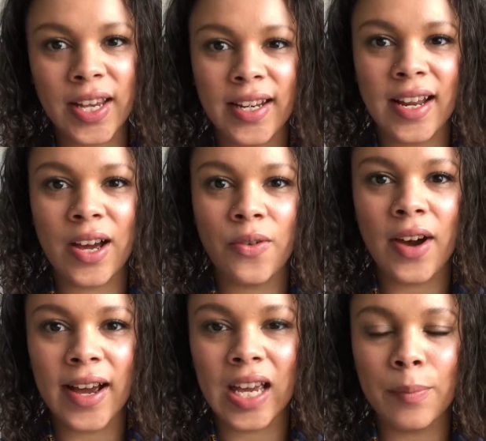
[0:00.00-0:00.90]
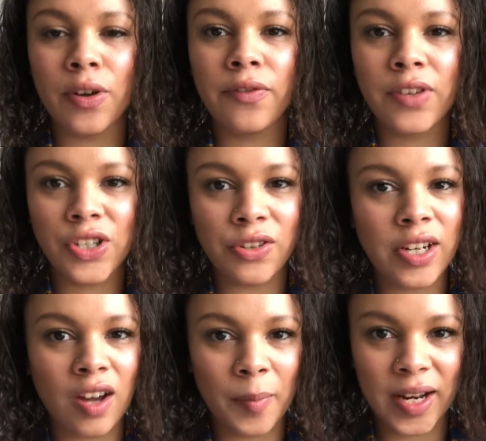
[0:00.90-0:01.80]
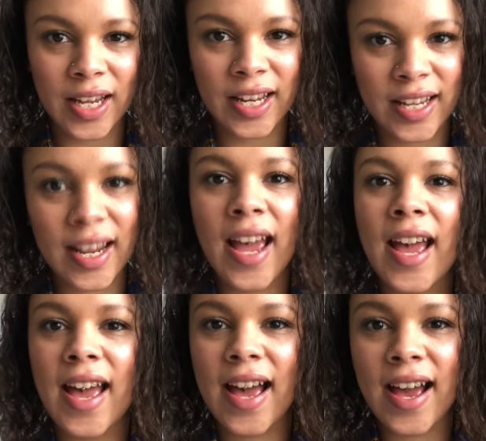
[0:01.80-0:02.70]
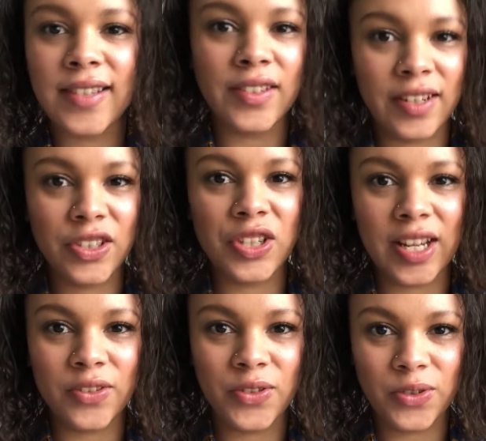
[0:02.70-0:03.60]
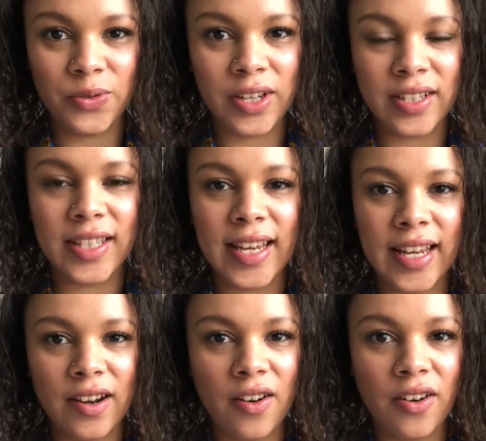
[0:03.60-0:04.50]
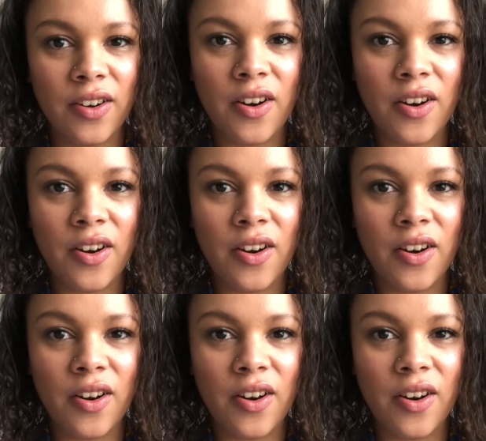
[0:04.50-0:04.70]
and now I am officially nominated as an exchange student in Hong